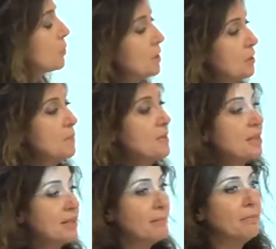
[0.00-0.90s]
quantum
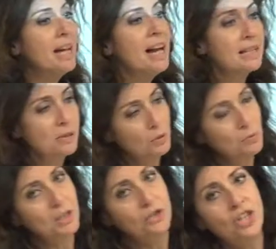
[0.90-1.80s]
system does, what
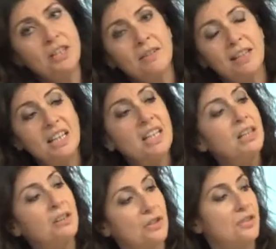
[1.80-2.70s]
we are generally
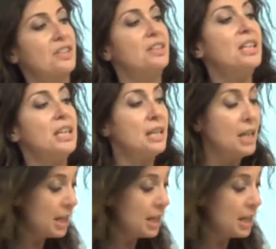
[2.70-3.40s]
interested in,